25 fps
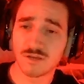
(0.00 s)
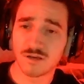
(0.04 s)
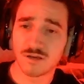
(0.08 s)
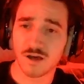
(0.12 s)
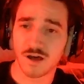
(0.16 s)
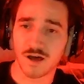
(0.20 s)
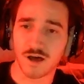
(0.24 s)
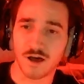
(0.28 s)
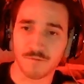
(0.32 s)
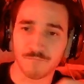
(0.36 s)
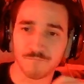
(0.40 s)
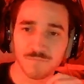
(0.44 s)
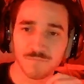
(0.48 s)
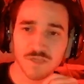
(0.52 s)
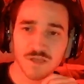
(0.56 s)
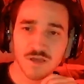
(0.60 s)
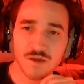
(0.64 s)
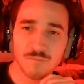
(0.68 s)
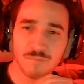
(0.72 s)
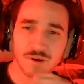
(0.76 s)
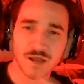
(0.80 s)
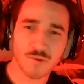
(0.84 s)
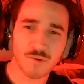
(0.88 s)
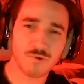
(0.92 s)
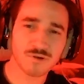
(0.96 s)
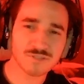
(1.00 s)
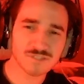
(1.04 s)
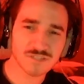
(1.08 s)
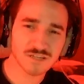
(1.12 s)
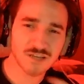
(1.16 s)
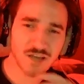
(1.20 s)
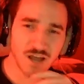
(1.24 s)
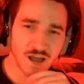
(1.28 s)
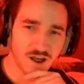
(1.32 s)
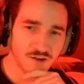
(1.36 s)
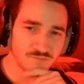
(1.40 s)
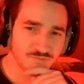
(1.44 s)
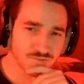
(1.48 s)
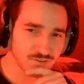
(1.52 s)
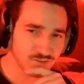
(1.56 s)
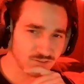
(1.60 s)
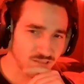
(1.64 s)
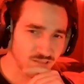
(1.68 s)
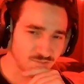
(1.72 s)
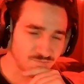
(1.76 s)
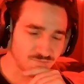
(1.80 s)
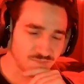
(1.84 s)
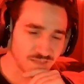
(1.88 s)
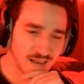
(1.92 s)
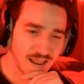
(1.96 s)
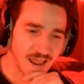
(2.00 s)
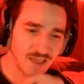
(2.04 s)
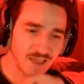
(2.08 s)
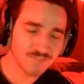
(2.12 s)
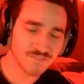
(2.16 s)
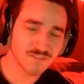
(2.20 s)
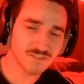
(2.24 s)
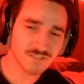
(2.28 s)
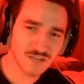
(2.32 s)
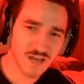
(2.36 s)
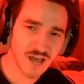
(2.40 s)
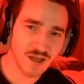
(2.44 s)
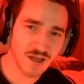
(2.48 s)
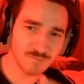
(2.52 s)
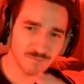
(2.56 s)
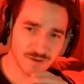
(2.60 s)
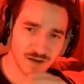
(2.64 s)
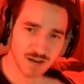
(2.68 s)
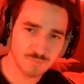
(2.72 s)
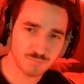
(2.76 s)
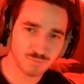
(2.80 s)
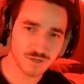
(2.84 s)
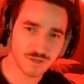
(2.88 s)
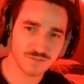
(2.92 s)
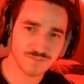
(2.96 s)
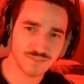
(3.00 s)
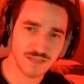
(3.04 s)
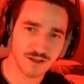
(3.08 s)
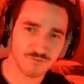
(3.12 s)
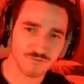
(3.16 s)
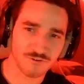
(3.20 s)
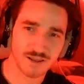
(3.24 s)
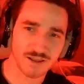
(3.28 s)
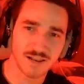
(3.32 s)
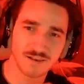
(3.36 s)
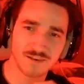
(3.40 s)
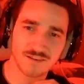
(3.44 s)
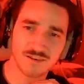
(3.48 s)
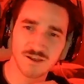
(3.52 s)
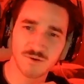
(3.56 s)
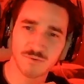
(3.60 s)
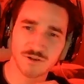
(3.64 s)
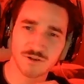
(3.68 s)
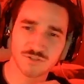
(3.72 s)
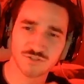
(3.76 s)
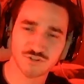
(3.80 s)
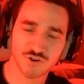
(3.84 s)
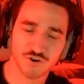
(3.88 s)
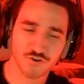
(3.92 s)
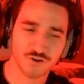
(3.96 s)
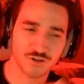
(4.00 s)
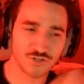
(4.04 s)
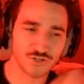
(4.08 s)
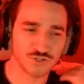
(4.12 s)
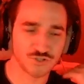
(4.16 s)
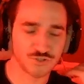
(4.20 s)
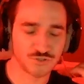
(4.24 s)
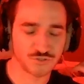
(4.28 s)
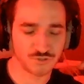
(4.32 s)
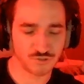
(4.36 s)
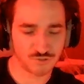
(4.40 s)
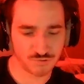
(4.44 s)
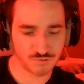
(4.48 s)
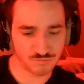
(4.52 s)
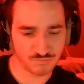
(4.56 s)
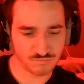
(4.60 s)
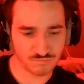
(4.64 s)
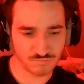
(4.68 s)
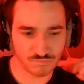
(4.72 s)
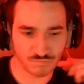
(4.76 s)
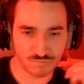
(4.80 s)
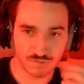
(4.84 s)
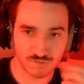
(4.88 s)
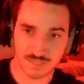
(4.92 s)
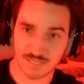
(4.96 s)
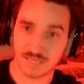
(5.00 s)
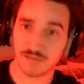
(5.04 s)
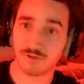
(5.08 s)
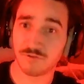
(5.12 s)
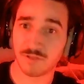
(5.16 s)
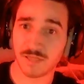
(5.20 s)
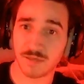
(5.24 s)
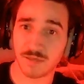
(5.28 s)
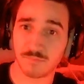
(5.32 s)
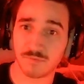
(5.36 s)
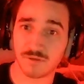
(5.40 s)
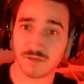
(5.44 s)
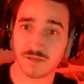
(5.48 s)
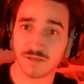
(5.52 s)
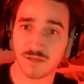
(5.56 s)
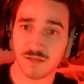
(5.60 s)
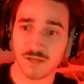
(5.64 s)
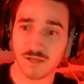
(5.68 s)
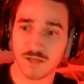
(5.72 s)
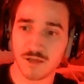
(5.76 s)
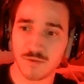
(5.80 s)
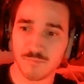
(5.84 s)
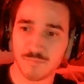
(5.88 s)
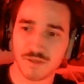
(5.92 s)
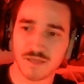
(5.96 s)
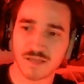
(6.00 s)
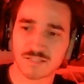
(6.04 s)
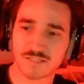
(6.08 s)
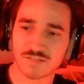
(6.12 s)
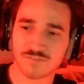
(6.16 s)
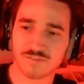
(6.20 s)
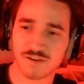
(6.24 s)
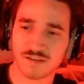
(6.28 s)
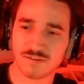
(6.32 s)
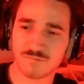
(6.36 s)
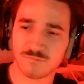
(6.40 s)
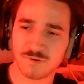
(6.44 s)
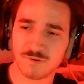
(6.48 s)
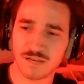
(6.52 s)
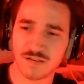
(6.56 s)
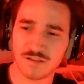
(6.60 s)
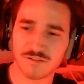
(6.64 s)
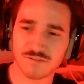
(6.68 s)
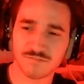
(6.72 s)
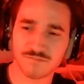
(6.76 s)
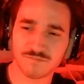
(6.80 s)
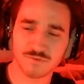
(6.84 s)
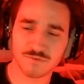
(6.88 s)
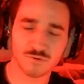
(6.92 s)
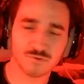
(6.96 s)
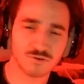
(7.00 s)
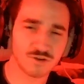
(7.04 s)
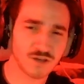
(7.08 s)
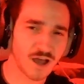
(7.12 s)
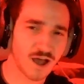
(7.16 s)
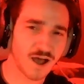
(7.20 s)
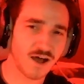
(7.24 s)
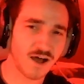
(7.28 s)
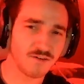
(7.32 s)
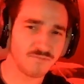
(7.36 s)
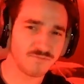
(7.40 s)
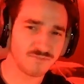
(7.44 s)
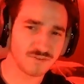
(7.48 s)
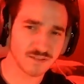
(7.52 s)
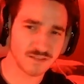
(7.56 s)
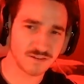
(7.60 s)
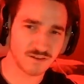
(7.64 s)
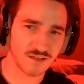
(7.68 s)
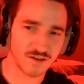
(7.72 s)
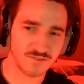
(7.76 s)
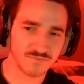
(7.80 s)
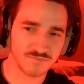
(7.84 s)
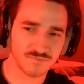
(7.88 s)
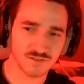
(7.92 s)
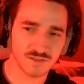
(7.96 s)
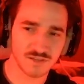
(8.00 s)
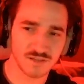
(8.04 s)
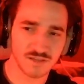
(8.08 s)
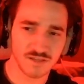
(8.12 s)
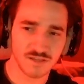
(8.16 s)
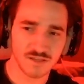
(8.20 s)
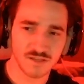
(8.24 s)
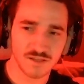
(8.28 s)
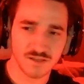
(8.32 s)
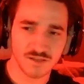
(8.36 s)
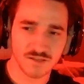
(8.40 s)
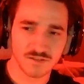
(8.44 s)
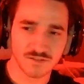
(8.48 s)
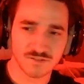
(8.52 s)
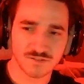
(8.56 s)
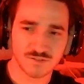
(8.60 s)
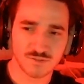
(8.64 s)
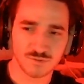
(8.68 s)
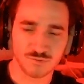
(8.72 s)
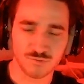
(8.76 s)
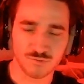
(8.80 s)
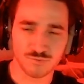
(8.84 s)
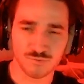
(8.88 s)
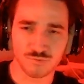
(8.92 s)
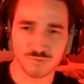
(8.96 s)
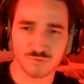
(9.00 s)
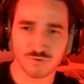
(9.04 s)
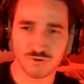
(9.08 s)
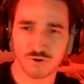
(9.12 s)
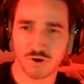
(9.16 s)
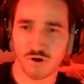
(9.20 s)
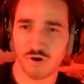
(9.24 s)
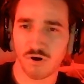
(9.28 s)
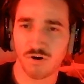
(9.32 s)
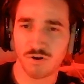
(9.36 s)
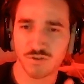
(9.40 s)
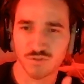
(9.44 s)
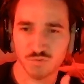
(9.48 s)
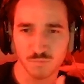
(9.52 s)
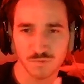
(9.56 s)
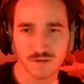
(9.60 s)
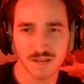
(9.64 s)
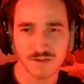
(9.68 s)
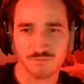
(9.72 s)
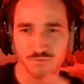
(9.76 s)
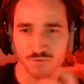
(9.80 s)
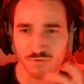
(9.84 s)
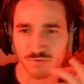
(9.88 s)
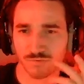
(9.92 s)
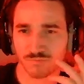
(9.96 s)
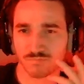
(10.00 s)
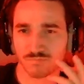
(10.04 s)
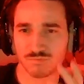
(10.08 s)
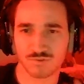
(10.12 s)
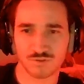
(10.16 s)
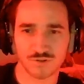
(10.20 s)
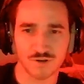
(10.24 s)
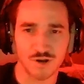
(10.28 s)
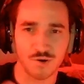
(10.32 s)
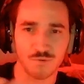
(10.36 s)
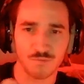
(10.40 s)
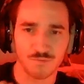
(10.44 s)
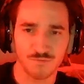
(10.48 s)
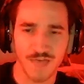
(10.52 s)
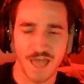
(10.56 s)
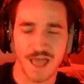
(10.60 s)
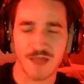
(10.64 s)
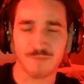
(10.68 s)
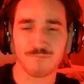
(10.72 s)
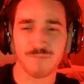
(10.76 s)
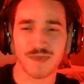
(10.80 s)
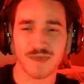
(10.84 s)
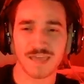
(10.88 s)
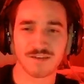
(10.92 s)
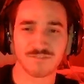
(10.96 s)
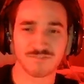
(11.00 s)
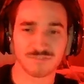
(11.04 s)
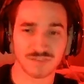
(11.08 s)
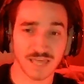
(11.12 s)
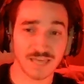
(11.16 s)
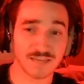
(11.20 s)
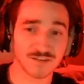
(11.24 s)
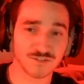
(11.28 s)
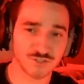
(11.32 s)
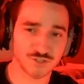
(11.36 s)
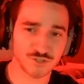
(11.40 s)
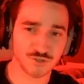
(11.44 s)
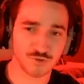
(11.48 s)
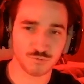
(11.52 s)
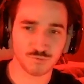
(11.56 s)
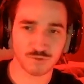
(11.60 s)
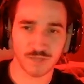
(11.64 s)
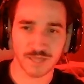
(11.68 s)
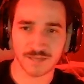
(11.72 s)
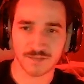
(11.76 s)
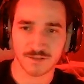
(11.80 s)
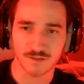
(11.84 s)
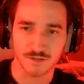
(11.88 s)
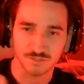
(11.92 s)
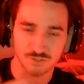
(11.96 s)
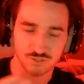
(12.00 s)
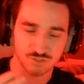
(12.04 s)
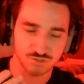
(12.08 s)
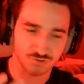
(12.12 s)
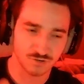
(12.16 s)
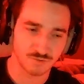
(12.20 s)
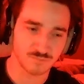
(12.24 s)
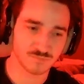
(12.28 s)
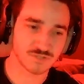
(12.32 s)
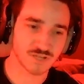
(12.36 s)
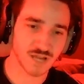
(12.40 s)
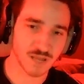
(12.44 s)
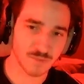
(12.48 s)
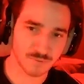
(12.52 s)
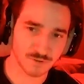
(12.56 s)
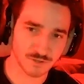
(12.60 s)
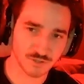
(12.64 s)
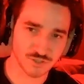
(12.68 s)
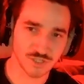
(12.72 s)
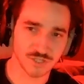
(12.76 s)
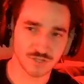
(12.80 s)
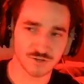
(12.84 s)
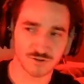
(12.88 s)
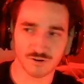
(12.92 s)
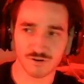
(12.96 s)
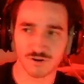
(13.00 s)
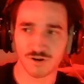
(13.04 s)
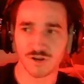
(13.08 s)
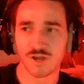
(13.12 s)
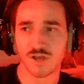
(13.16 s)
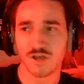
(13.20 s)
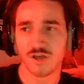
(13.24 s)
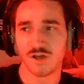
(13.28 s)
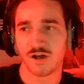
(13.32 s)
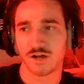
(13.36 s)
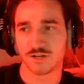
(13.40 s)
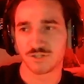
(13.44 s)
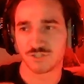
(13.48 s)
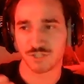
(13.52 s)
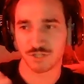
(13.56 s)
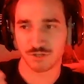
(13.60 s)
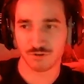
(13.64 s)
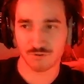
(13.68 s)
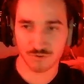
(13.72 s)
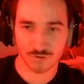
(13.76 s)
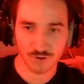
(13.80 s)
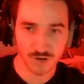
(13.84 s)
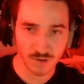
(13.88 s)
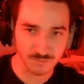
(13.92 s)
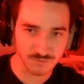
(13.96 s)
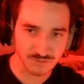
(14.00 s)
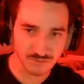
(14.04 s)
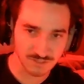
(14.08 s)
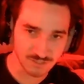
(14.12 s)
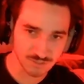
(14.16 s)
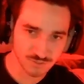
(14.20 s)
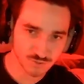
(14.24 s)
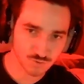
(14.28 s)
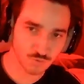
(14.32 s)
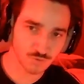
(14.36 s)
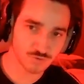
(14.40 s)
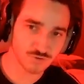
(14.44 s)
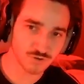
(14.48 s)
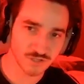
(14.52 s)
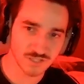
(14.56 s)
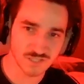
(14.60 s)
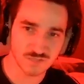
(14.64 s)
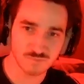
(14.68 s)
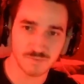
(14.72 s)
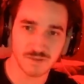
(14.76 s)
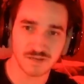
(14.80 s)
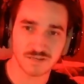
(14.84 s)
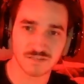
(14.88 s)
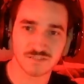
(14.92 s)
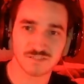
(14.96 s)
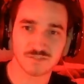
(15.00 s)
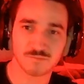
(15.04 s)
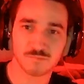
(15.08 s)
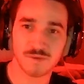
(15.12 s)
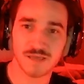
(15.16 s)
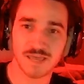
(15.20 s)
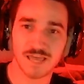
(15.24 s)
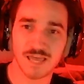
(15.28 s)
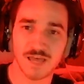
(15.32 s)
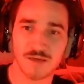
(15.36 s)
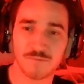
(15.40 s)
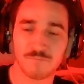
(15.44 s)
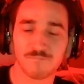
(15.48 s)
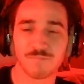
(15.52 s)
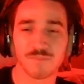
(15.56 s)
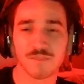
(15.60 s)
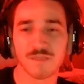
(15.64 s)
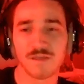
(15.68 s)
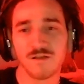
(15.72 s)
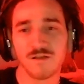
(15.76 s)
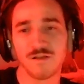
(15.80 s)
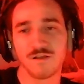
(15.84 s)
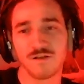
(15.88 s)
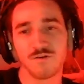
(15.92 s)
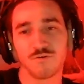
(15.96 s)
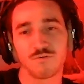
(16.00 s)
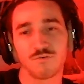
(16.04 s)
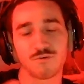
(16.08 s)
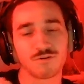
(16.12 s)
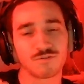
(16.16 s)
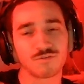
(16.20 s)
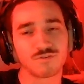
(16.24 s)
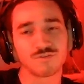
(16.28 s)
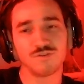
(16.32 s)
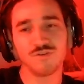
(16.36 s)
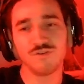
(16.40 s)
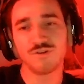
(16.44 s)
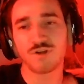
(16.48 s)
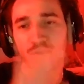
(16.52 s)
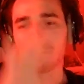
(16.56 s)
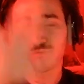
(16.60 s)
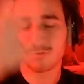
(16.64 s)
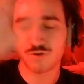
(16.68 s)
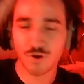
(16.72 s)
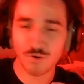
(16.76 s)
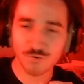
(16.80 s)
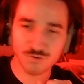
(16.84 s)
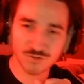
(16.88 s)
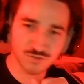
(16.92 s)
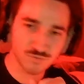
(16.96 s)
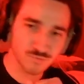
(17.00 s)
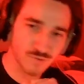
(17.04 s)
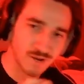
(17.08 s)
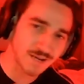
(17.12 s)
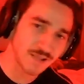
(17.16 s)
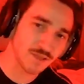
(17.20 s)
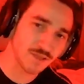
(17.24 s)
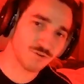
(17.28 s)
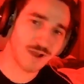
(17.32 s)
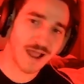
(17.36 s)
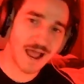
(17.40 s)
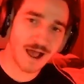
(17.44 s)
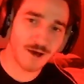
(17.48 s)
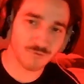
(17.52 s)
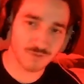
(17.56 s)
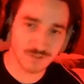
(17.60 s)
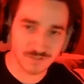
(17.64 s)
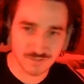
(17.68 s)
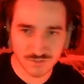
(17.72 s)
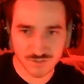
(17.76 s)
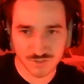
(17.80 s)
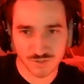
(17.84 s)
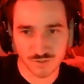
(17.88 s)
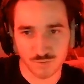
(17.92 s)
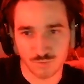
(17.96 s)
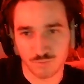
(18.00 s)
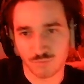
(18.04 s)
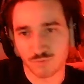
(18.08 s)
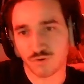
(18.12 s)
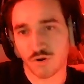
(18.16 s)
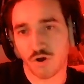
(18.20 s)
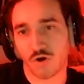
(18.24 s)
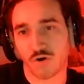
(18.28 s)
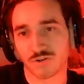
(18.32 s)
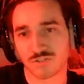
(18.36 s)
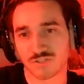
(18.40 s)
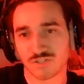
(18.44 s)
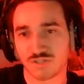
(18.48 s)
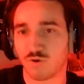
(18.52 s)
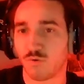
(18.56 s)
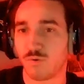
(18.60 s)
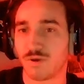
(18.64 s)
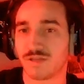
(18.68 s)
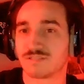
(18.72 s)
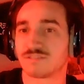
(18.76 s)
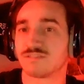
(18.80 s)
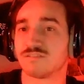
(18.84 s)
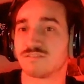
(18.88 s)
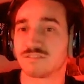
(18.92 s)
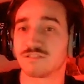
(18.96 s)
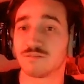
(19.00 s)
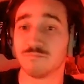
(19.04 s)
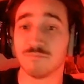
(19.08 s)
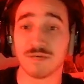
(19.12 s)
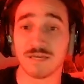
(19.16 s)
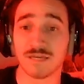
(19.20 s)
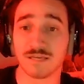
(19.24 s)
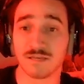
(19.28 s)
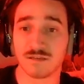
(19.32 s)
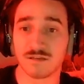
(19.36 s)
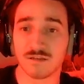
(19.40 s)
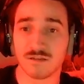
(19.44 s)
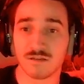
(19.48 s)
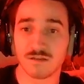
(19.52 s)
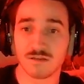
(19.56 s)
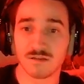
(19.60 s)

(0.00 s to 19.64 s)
Um, but I wasn't confident enough that at the time that I played that raid, I did not want to turn and kill him because if I didn't feel confident enough to cause whatever, you know, that may have led to, like a stream sniping cheater, a cheater who comes in Discord and tries spending spam, or, you know, goes through any other outlets to cause annoyances to me.